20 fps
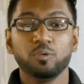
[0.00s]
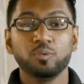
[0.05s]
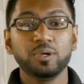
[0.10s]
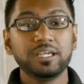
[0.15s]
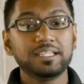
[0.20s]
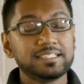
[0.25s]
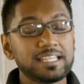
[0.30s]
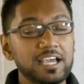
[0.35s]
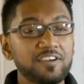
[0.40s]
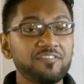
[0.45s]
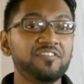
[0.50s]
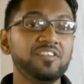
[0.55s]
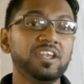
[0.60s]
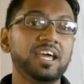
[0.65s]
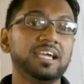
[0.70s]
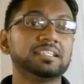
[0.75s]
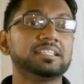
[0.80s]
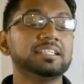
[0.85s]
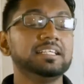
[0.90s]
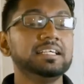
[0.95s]
we
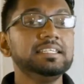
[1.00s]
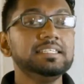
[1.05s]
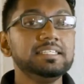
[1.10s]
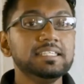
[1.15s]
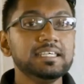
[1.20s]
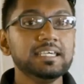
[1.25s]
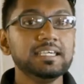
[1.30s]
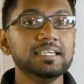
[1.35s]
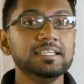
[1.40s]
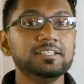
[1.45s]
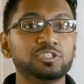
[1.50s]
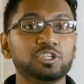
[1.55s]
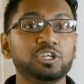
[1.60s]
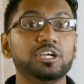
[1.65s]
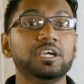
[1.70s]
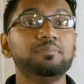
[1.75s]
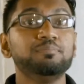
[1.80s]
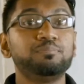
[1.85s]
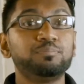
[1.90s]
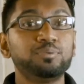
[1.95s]
definitely need
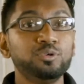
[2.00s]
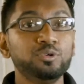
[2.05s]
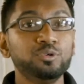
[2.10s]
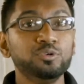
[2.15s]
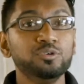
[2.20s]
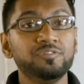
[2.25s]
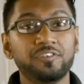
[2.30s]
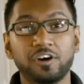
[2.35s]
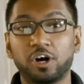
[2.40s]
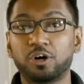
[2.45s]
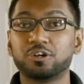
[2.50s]
to improve